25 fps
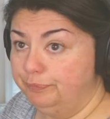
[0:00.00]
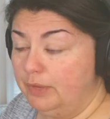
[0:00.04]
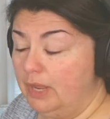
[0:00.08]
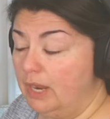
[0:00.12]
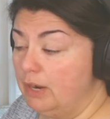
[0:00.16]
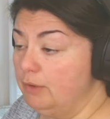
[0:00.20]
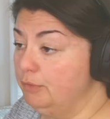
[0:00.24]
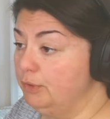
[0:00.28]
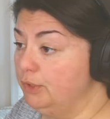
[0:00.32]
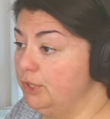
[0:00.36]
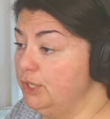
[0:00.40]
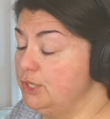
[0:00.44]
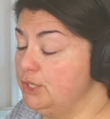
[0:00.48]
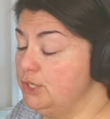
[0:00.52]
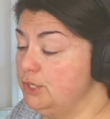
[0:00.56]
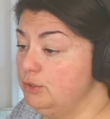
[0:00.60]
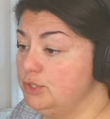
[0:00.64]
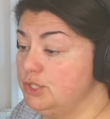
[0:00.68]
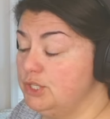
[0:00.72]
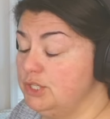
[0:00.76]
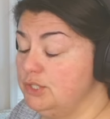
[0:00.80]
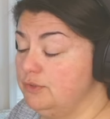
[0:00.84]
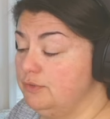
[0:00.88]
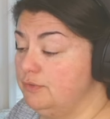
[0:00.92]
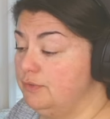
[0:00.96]
I really do.
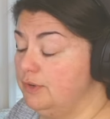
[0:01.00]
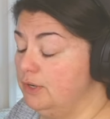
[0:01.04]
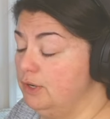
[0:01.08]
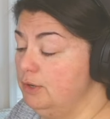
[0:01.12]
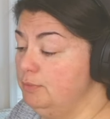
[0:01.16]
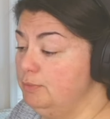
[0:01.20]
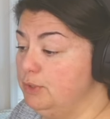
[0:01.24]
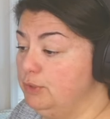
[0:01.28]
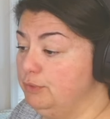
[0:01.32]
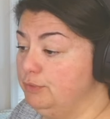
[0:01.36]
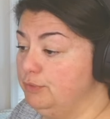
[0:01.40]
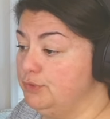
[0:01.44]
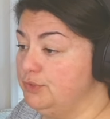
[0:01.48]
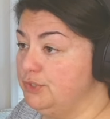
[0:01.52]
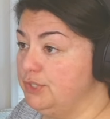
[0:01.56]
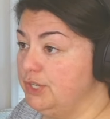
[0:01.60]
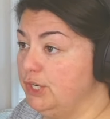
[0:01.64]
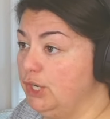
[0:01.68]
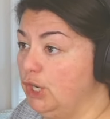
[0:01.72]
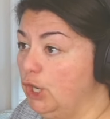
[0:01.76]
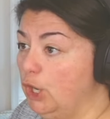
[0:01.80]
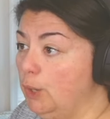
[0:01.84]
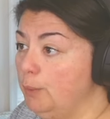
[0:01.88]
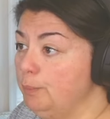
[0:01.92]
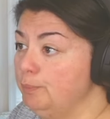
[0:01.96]
She's a very beautiful
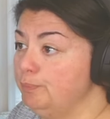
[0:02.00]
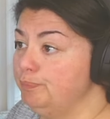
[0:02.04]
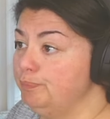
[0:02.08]
singer.